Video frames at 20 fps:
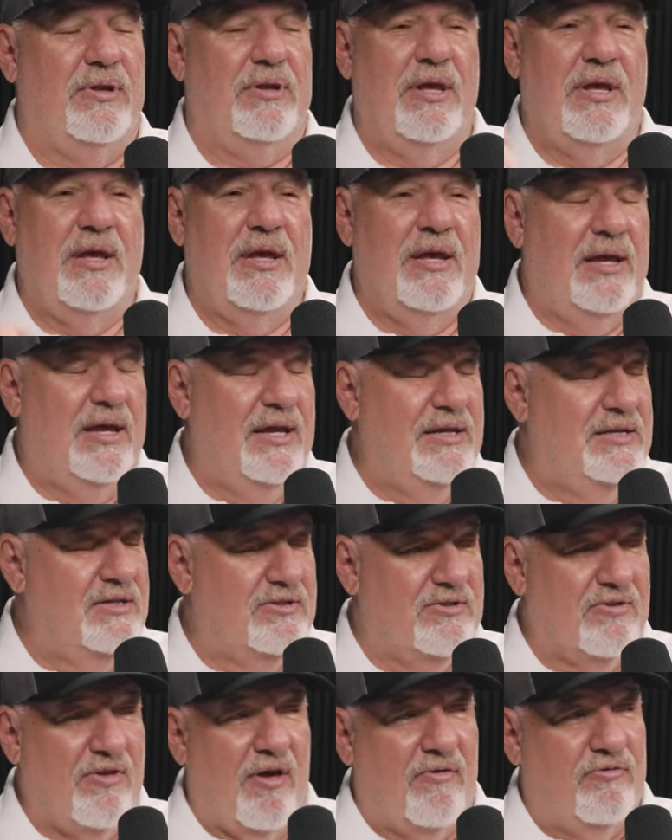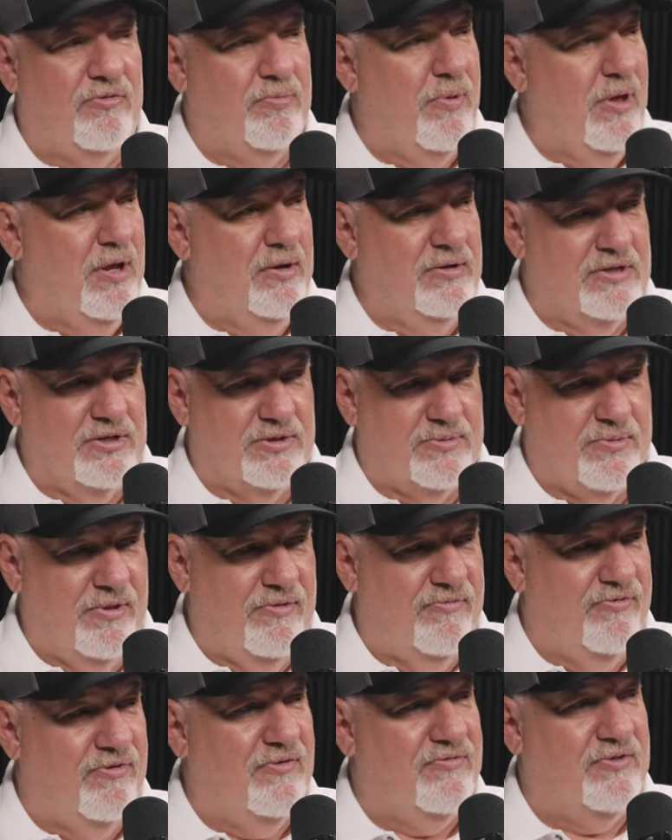And he just loves playing just
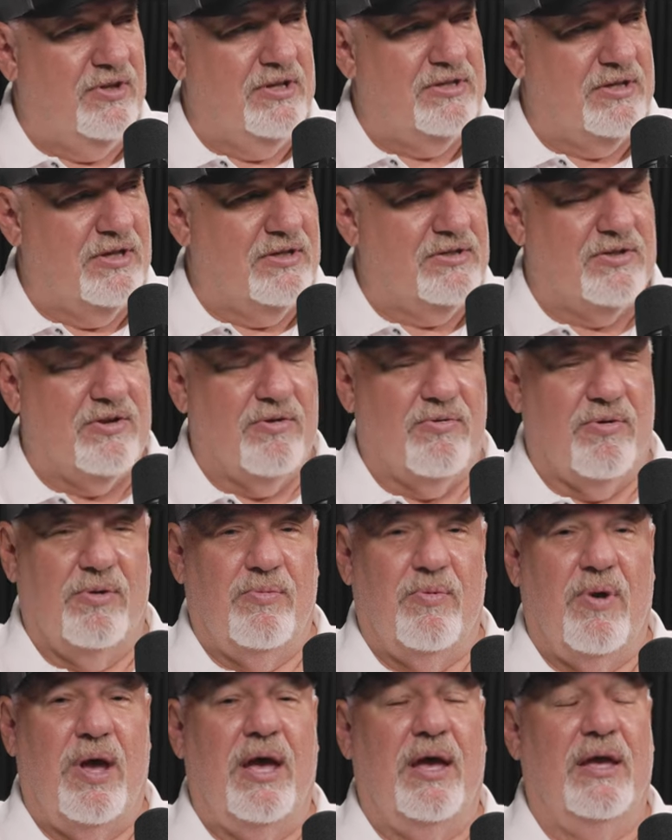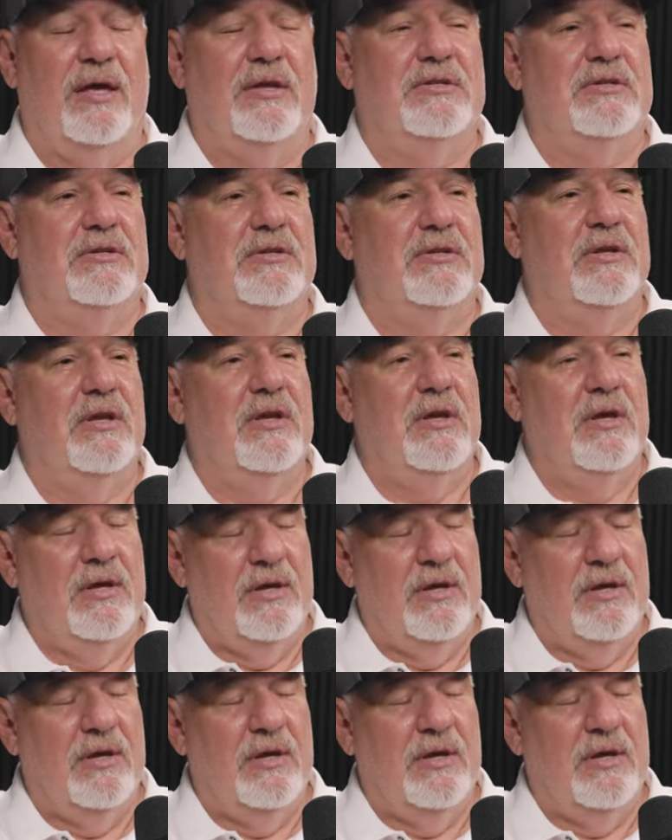with a 56 degree wedge mm.